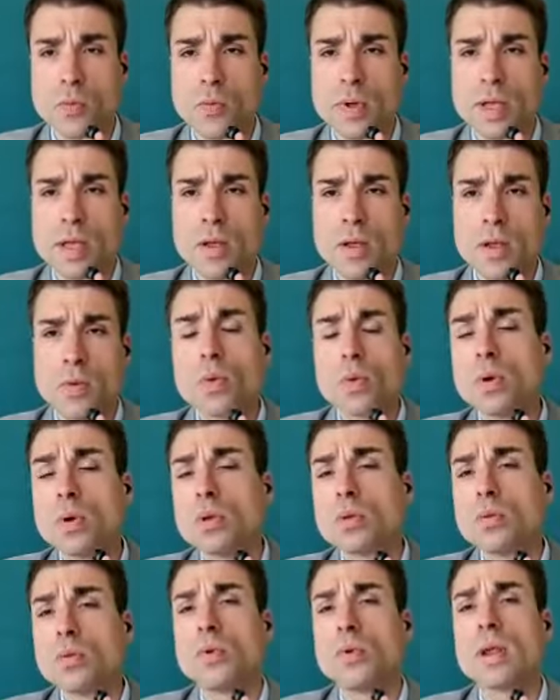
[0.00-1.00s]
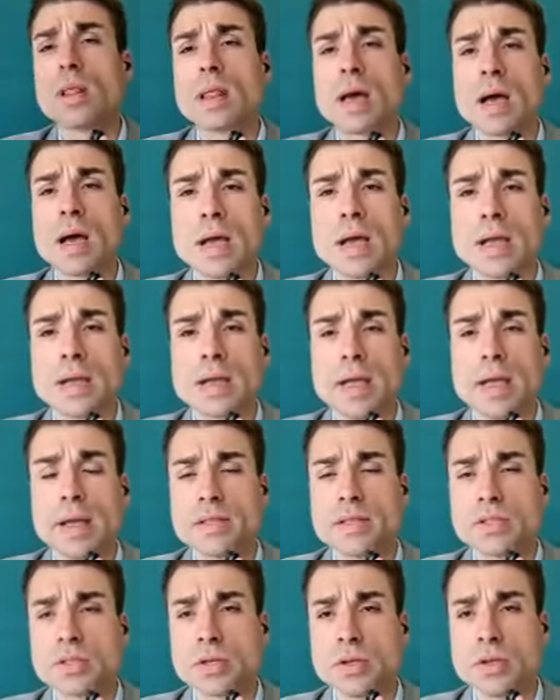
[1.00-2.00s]
We would rely
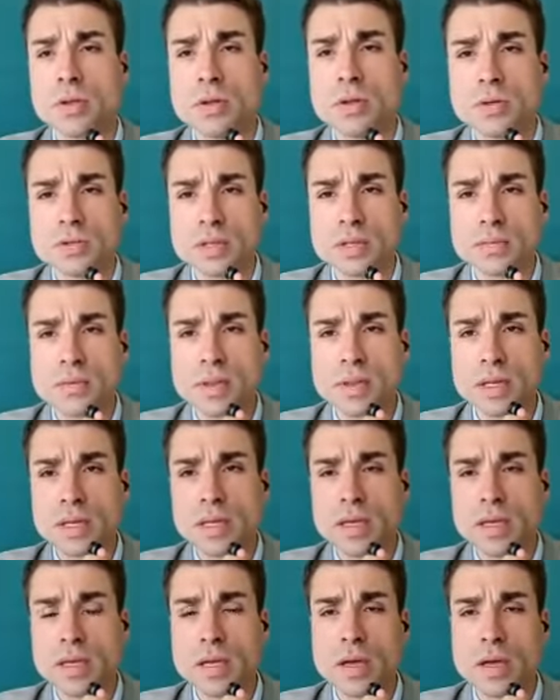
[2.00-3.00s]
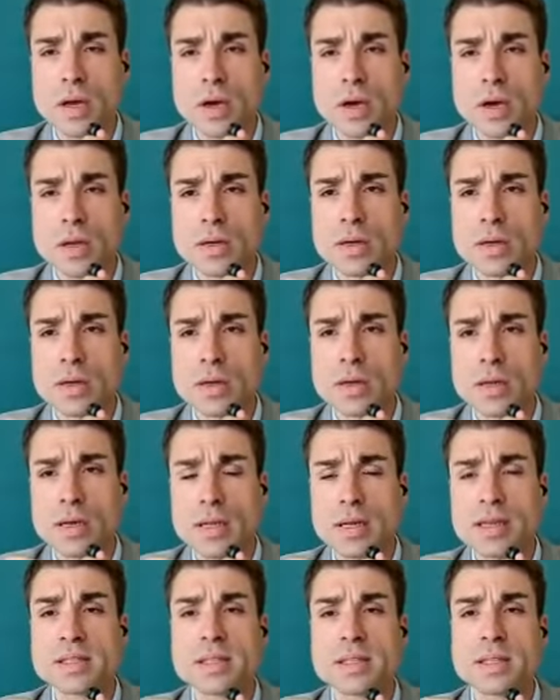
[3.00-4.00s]
exclusively on
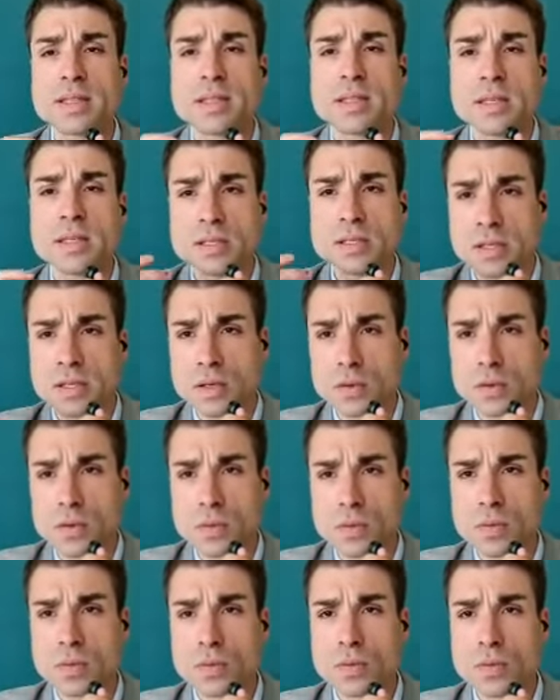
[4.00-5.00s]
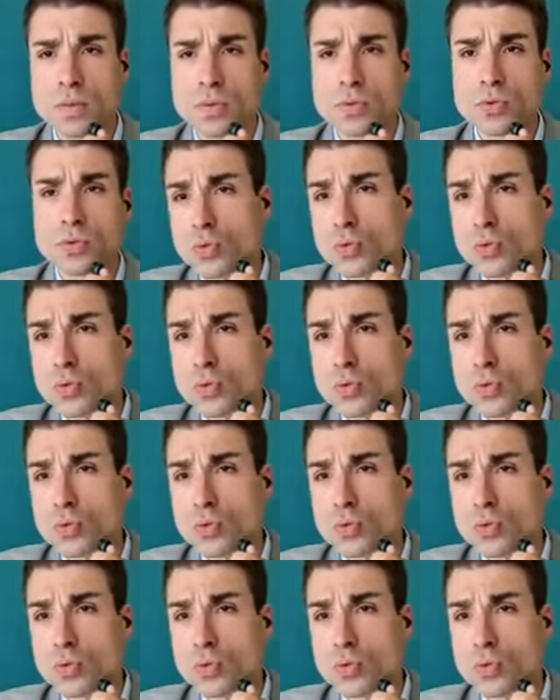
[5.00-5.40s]
a statistical